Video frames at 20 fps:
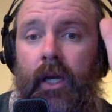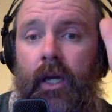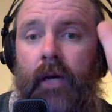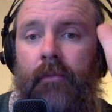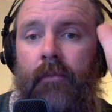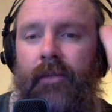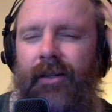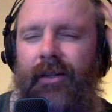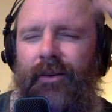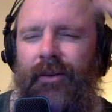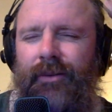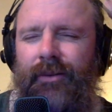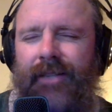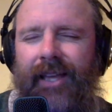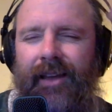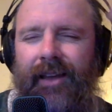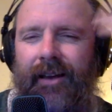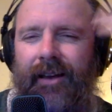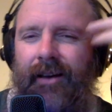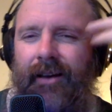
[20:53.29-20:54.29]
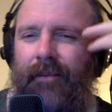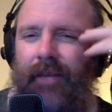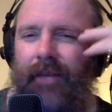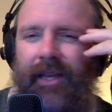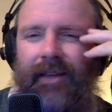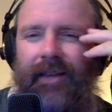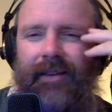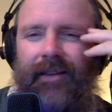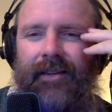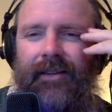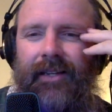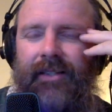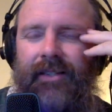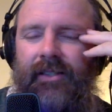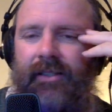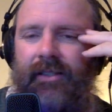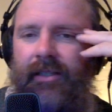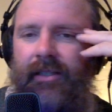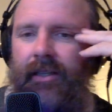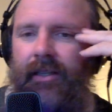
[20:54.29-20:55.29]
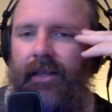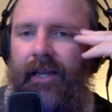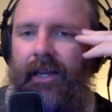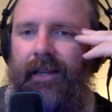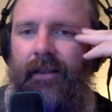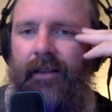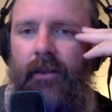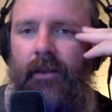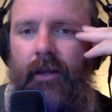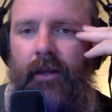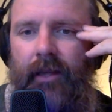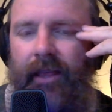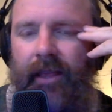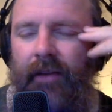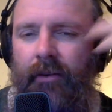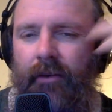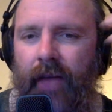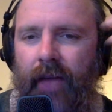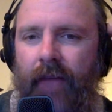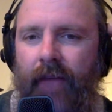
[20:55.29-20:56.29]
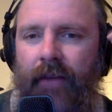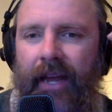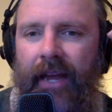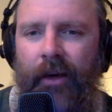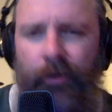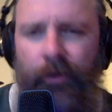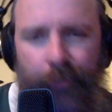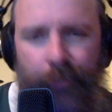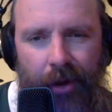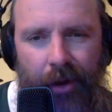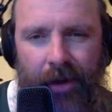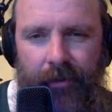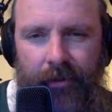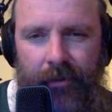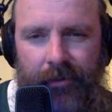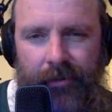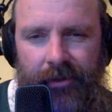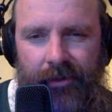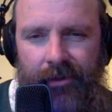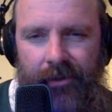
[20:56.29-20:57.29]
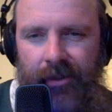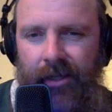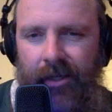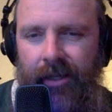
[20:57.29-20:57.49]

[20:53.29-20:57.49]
But don't tell, man. It's just, they were having health problems.